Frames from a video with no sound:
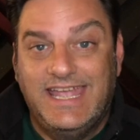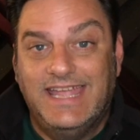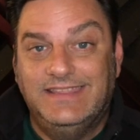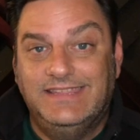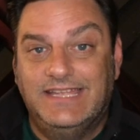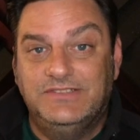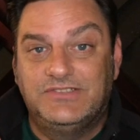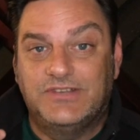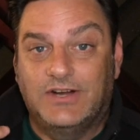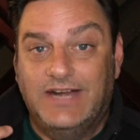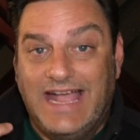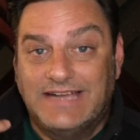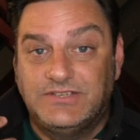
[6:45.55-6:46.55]
and then
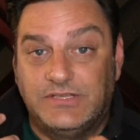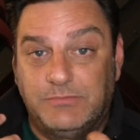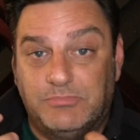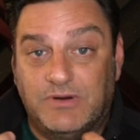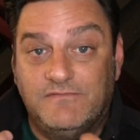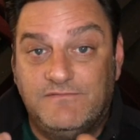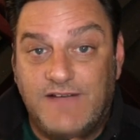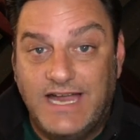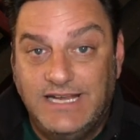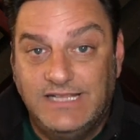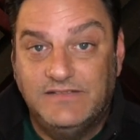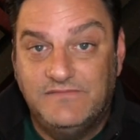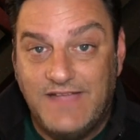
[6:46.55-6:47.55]
start actually
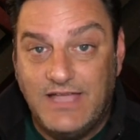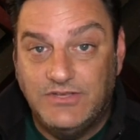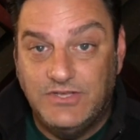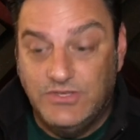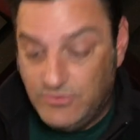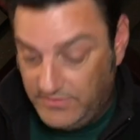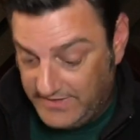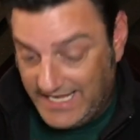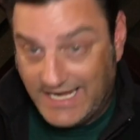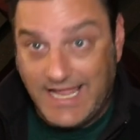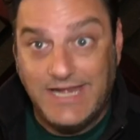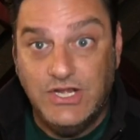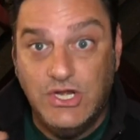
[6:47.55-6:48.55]
providing the value
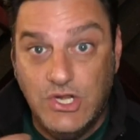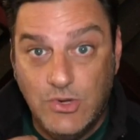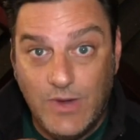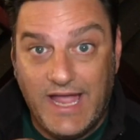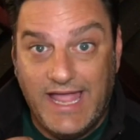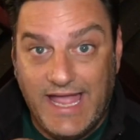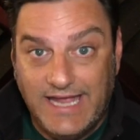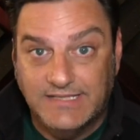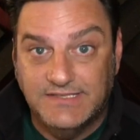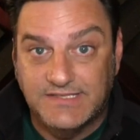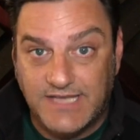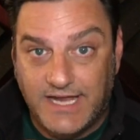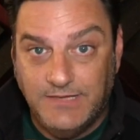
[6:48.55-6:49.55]
that I knew I had
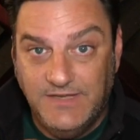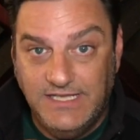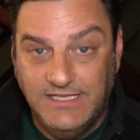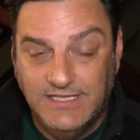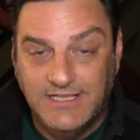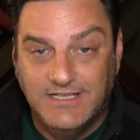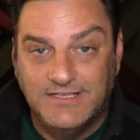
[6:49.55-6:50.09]
inside me.